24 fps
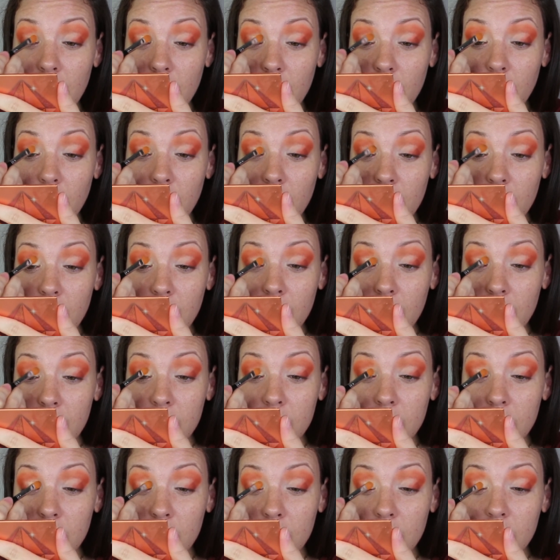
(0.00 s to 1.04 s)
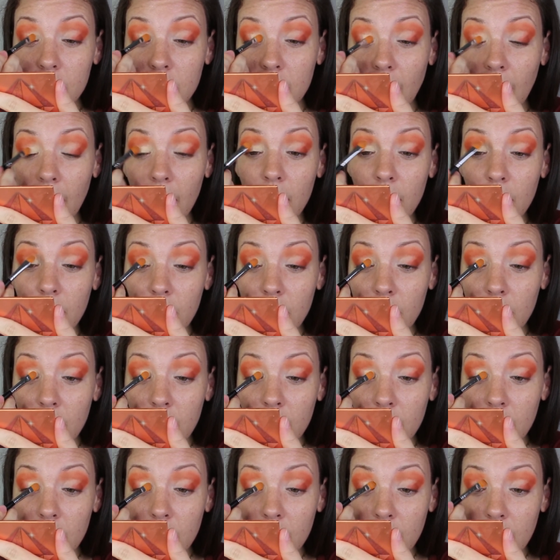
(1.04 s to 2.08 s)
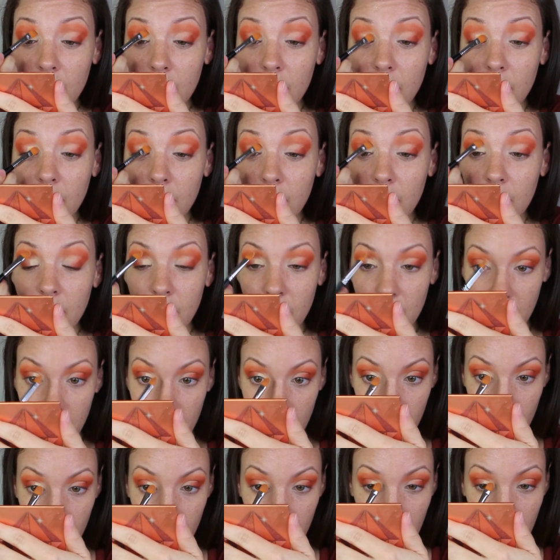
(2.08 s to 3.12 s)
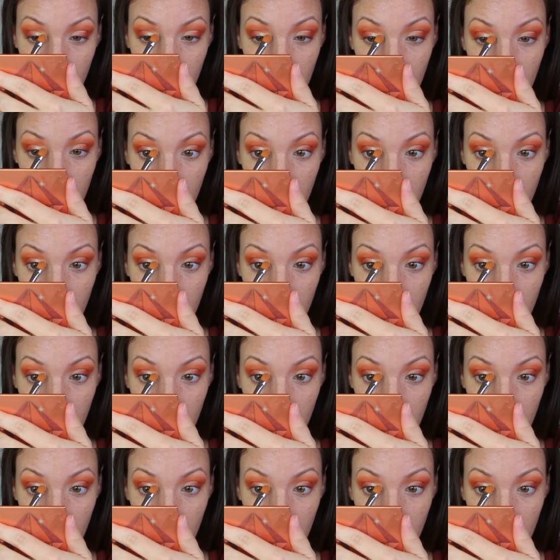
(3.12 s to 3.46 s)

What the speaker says: where there is no shadow and bring it